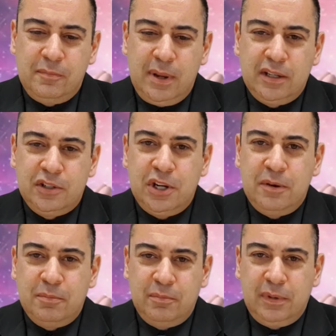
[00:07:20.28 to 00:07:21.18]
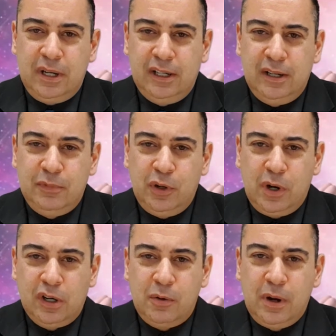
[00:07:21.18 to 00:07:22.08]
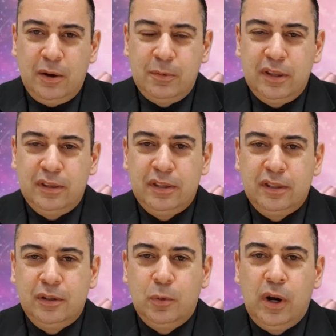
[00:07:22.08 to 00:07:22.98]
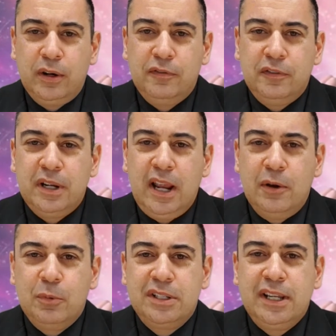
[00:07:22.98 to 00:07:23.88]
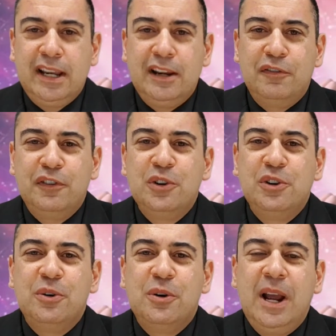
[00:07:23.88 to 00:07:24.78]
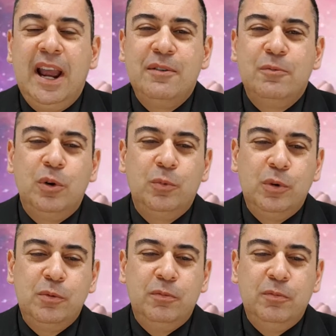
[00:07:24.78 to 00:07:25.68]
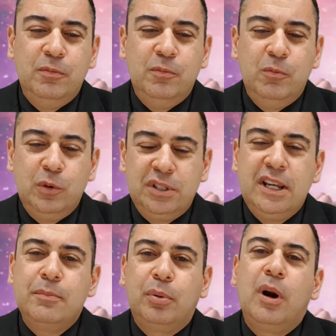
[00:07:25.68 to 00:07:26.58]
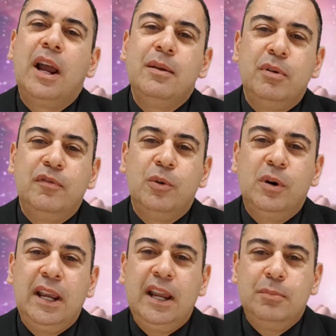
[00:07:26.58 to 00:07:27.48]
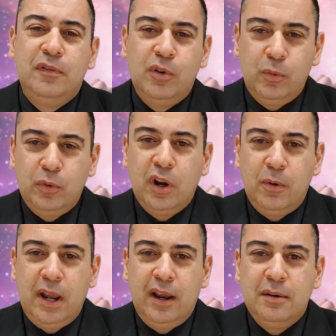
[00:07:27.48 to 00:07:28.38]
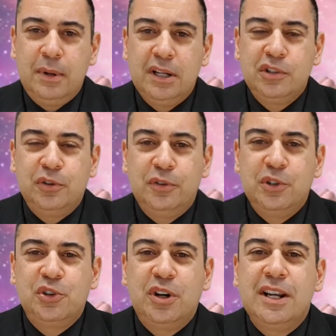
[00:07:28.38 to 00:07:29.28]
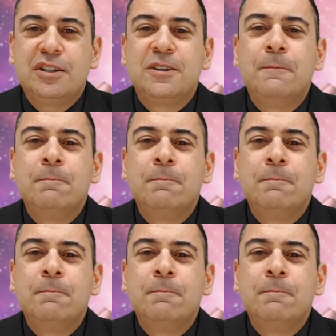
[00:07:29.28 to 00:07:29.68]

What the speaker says: met Jim, who I go out with quite often, and we're sitting in a food court, and we'll sit and pray beforehand before we'll go out and minister on the streets.